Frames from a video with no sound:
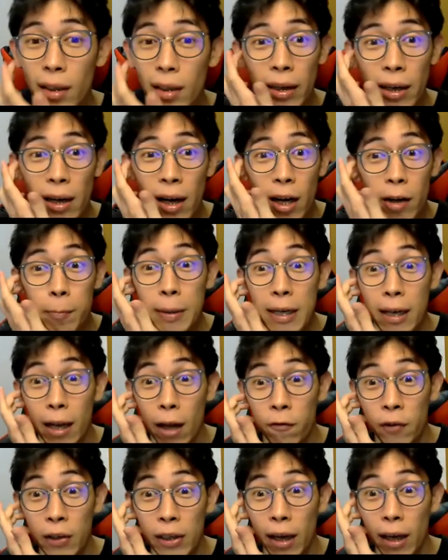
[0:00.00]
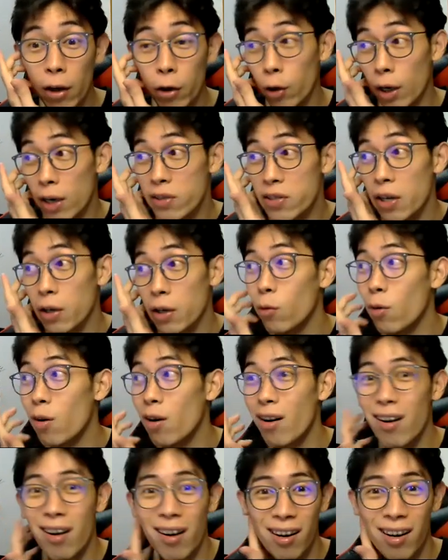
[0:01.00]
Then I've been laughing there, you know. I say,
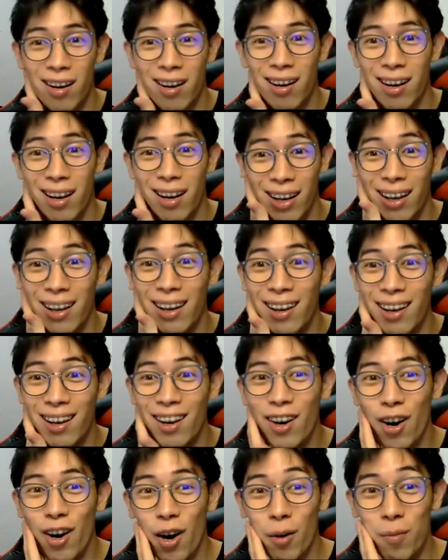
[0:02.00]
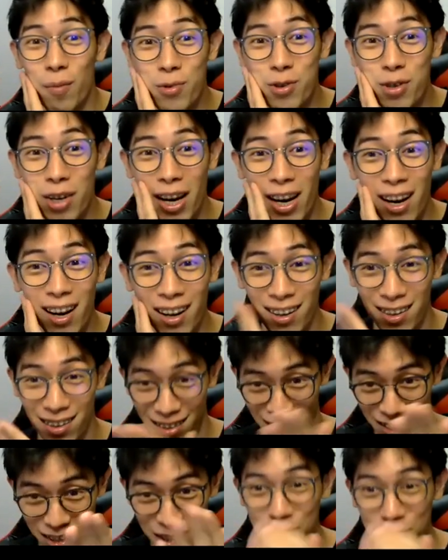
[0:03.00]
object,
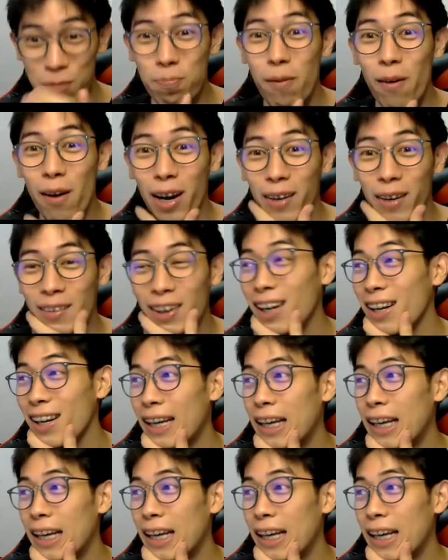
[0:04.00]
this point,